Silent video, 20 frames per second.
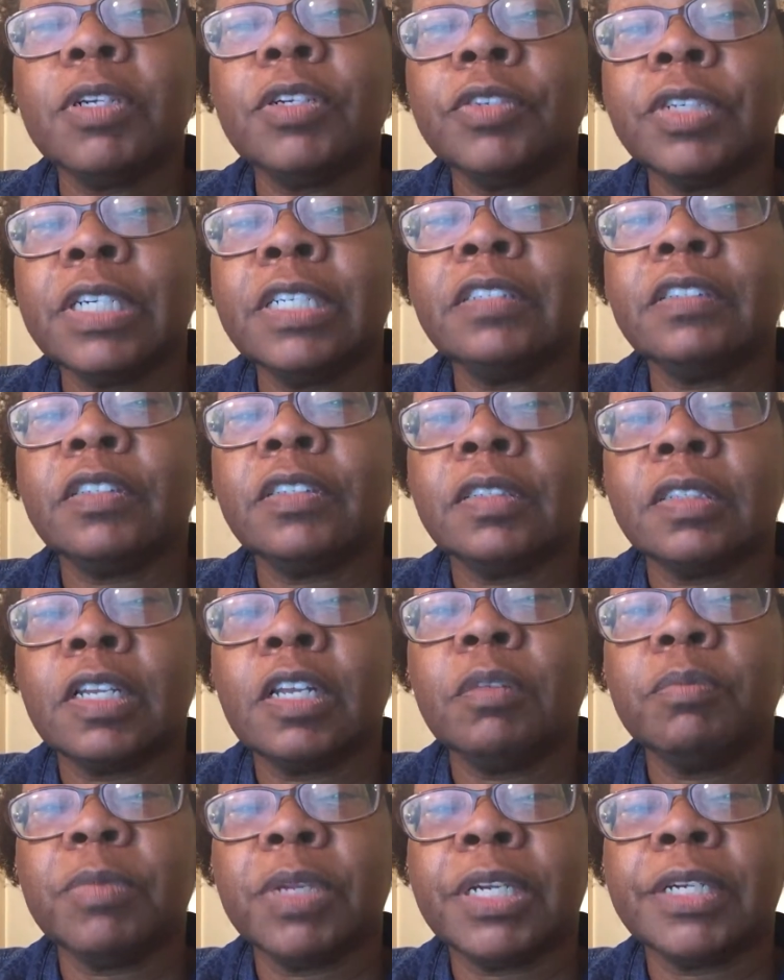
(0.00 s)
agrees to
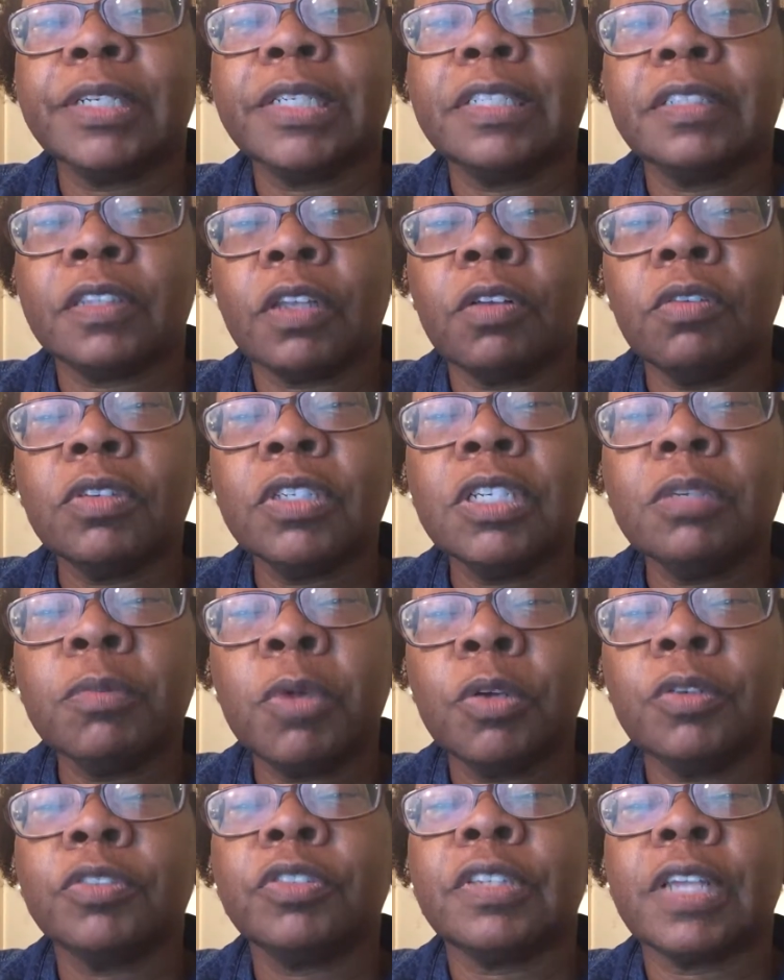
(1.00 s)
sell Mary his only
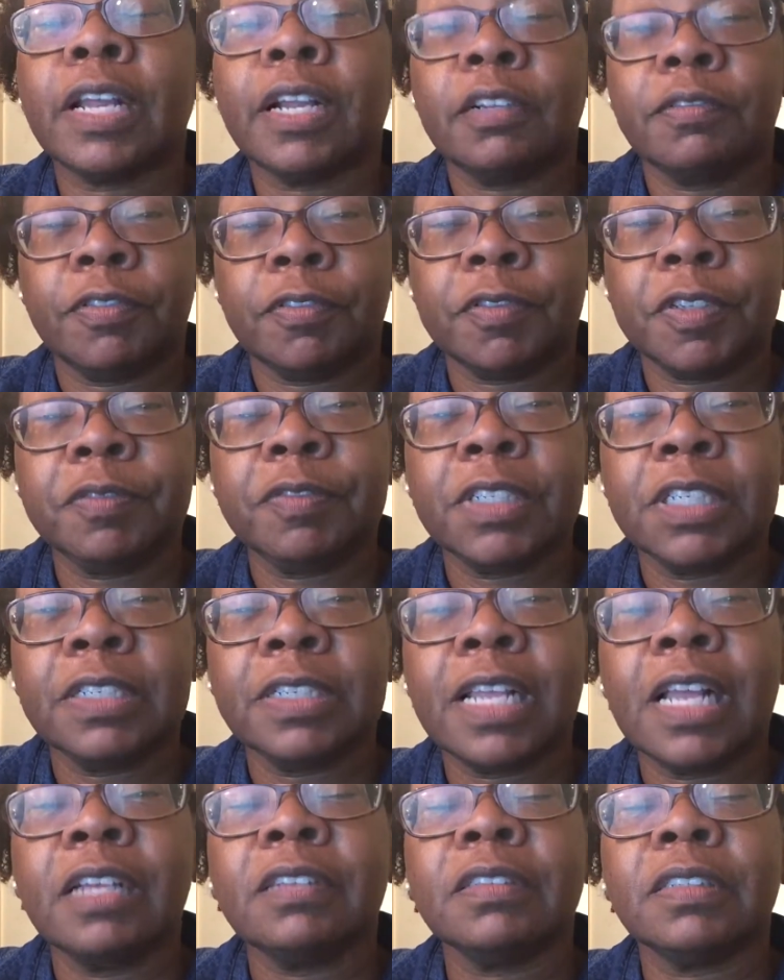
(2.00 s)
motorcycle for
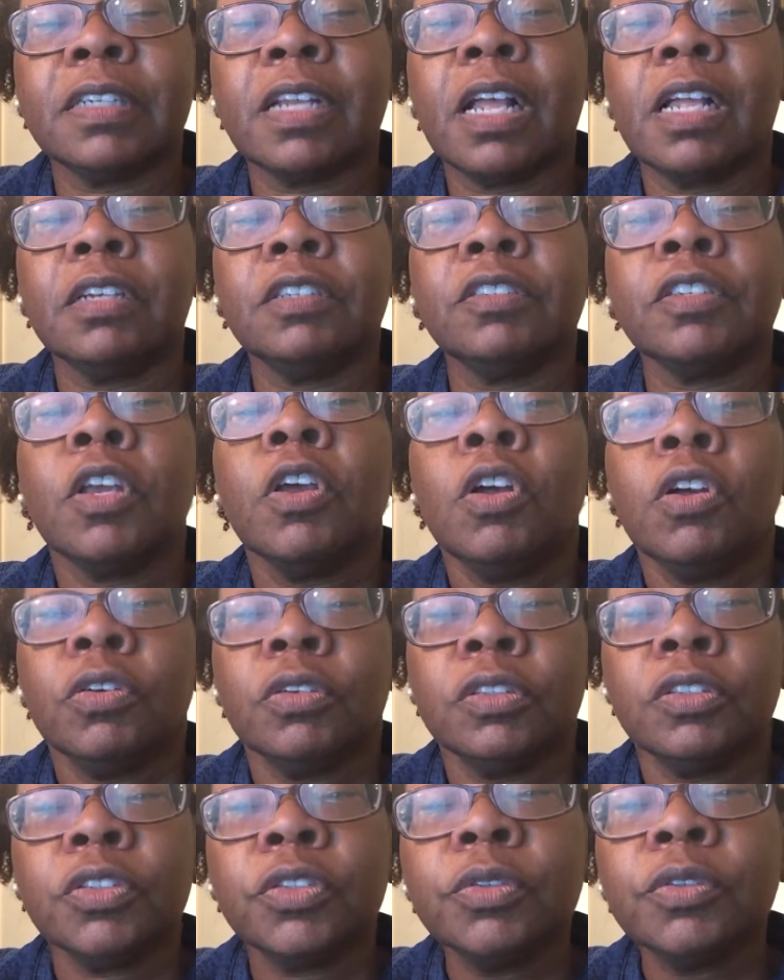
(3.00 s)
$15,000
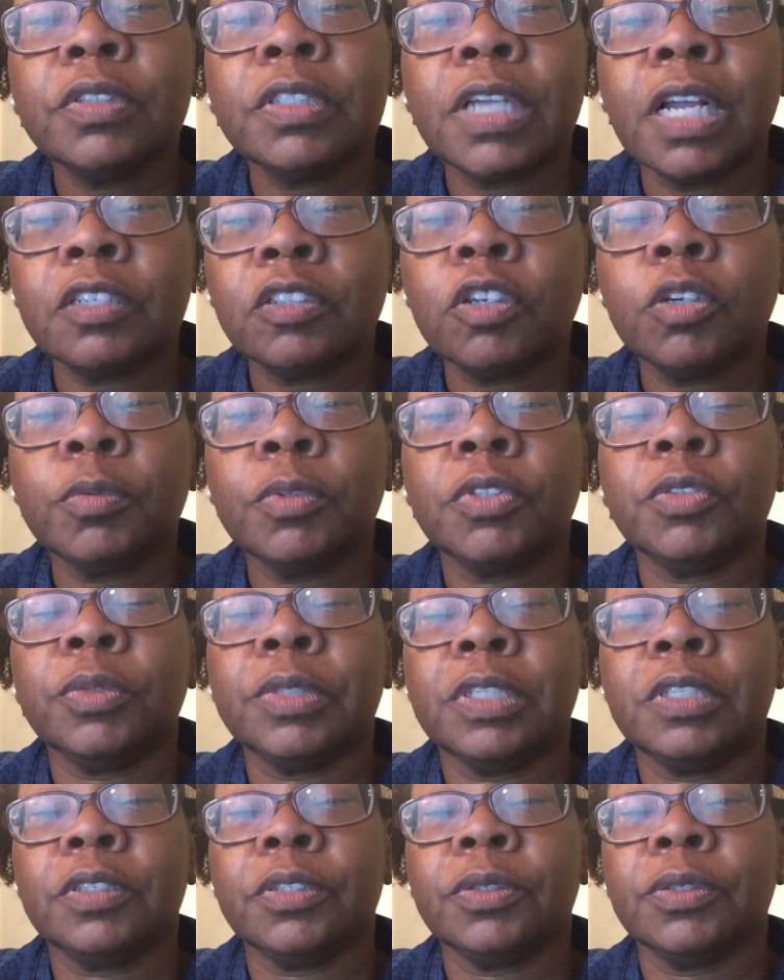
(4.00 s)
on Tuesday, October
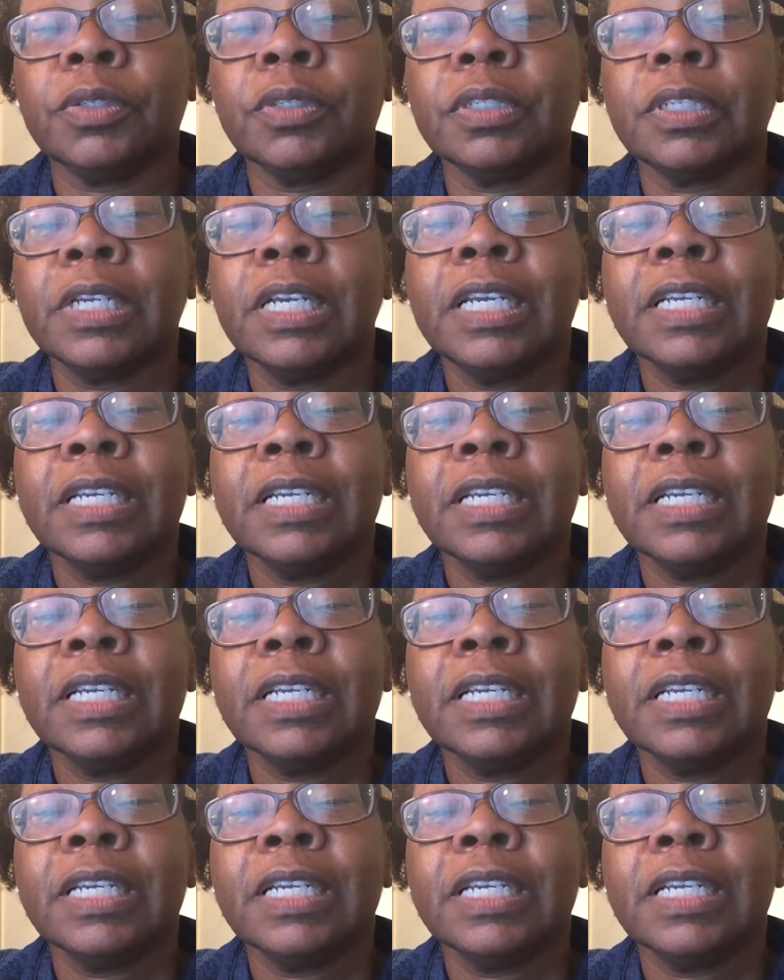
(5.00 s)
23rd.